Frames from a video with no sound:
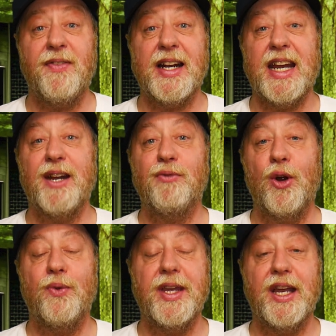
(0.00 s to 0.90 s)
In fact, he
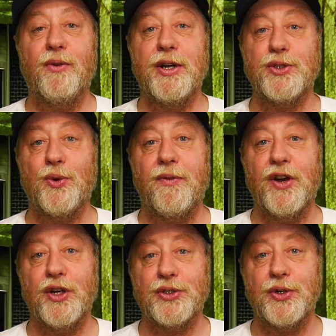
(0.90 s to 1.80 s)
wrote the original
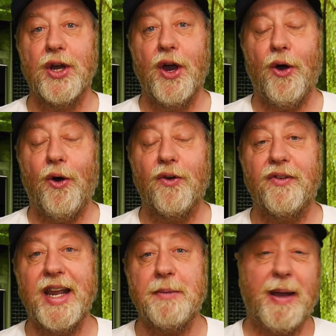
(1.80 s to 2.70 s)
version
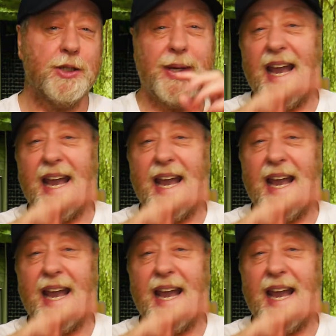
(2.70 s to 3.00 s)
of Geekbench.